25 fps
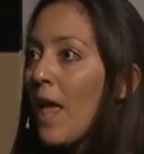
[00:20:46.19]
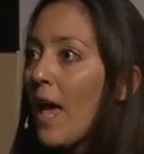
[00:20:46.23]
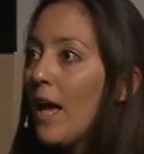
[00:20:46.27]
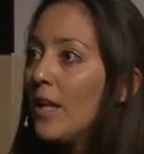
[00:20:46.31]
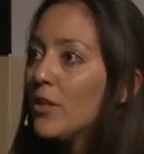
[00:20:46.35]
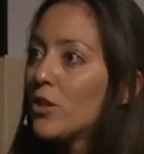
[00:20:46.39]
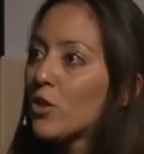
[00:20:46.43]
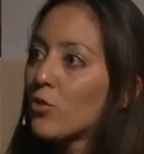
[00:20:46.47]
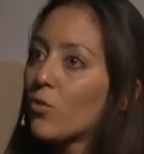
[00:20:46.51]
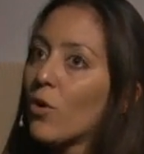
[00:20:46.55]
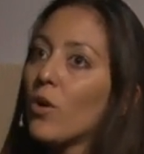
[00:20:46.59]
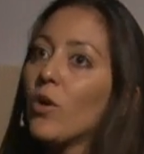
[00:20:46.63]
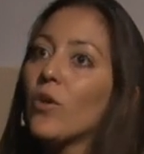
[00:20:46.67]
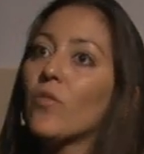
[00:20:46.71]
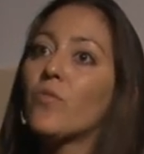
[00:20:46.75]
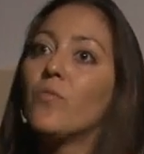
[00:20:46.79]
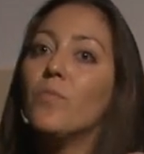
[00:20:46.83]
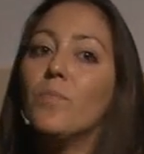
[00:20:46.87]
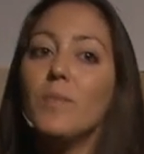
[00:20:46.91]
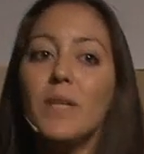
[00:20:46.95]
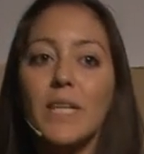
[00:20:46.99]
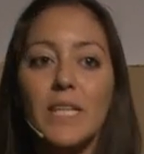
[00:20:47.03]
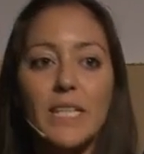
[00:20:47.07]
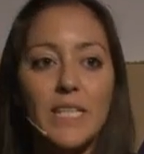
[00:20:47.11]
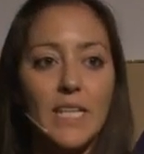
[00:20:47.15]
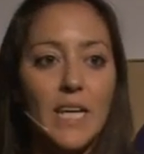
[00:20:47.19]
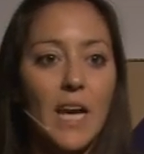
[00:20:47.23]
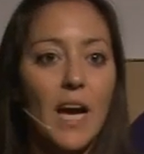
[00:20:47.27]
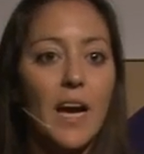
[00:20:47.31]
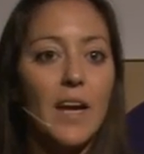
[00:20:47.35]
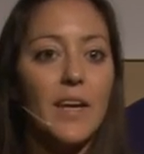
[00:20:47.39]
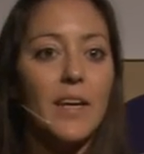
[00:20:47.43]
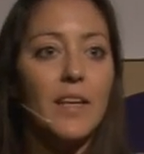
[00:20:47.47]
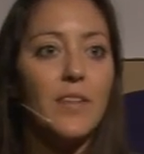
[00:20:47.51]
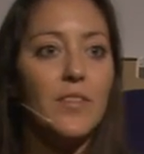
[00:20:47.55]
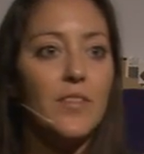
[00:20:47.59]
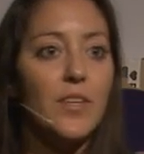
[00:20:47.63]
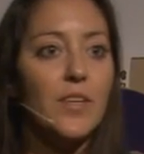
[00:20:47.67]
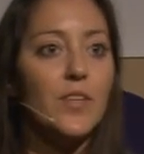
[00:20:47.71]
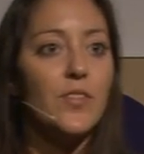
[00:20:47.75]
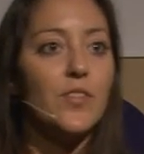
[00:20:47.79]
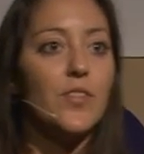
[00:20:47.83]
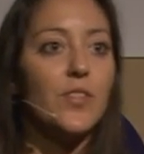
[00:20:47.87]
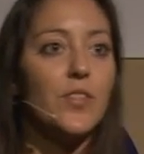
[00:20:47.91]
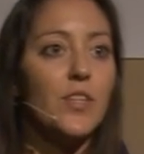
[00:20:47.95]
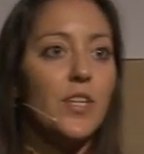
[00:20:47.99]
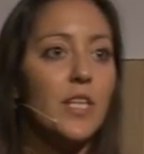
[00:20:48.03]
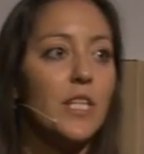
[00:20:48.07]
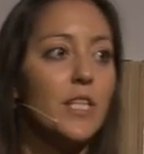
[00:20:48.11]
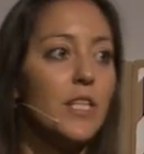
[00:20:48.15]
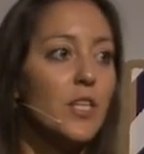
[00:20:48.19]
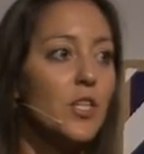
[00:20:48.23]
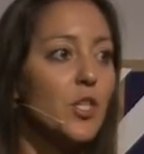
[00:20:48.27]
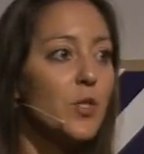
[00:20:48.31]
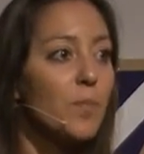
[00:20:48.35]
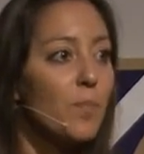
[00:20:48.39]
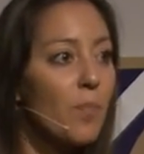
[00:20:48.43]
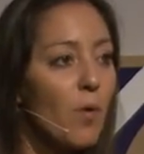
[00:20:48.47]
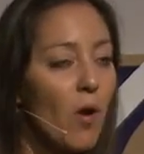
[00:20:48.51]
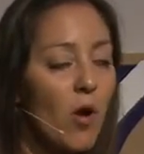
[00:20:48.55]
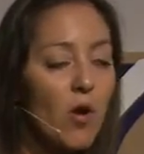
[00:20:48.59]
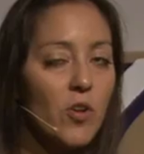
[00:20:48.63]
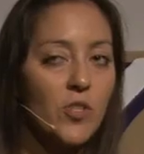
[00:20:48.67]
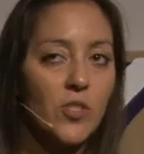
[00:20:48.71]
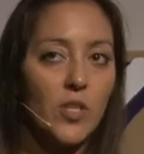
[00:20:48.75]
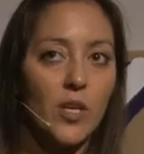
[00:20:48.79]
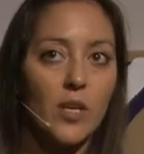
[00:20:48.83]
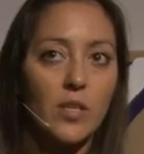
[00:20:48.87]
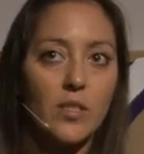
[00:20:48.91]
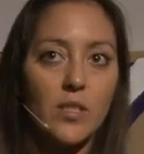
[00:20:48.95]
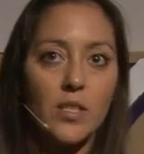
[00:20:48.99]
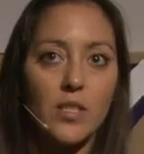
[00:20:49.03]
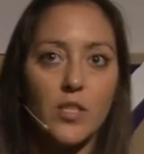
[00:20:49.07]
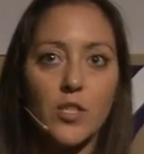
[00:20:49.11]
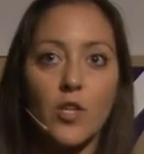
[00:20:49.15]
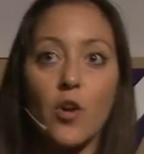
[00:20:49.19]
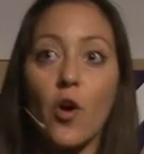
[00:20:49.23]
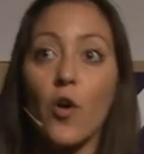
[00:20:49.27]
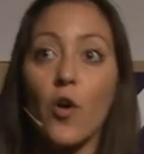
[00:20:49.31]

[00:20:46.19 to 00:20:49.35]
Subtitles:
And the role of media in this process, it's